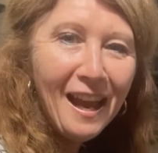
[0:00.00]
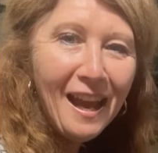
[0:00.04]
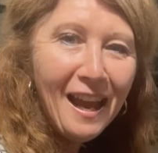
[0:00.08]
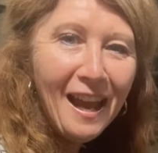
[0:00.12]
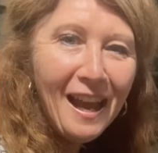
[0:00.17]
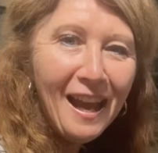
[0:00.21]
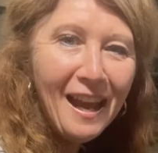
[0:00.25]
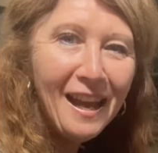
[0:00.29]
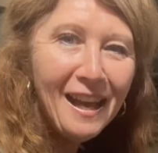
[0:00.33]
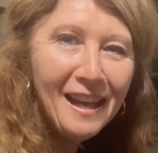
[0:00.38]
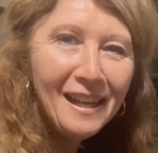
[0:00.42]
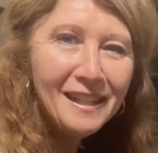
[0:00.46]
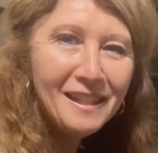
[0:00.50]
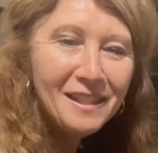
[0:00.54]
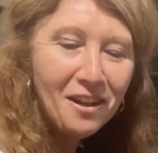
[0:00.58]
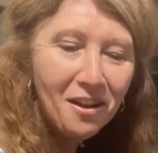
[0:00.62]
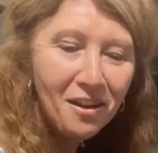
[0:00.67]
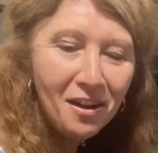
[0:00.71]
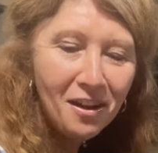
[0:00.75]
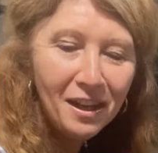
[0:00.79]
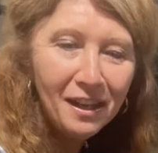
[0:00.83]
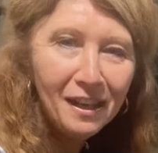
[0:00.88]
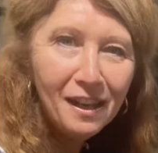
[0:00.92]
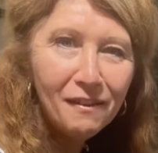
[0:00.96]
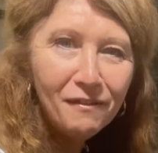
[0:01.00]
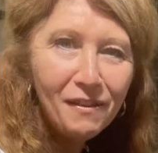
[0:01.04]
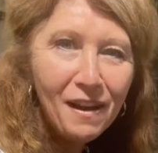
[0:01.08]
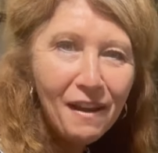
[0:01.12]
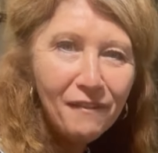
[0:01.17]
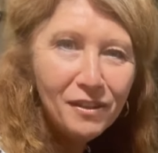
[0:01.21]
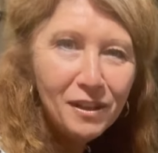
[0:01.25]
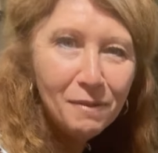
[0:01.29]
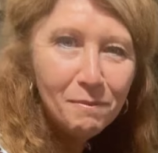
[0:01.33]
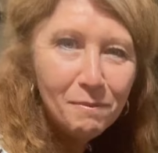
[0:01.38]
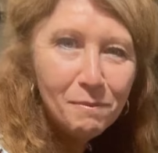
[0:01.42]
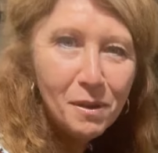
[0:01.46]
and I love
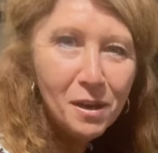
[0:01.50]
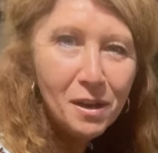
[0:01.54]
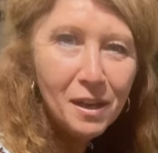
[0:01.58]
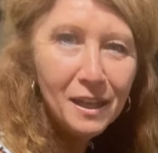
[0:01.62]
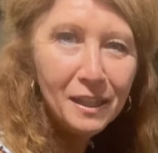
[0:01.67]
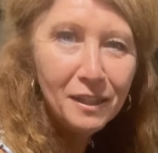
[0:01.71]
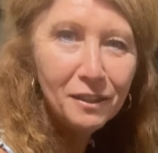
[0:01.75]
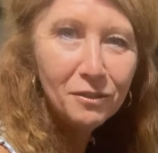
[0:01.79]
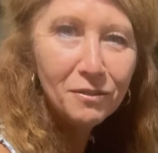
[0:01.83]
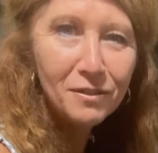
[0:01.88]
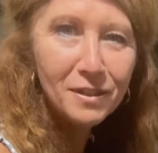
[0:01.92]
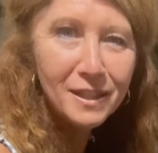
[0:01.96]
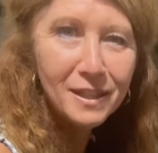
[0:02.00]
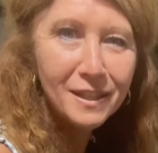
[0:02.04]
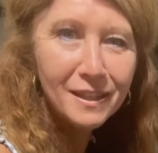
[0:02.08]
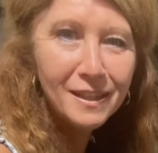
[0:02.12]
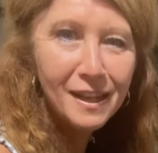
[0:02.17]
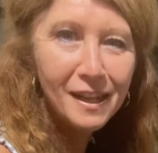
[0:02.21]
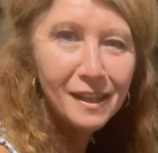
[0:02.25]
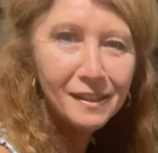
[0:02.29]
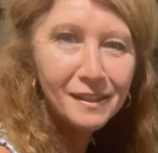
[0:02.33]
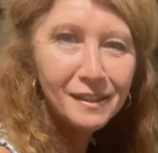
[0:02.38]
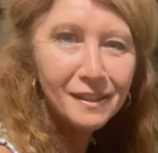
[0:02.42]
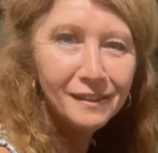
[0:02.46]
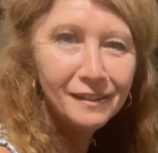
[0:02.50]
having my little set.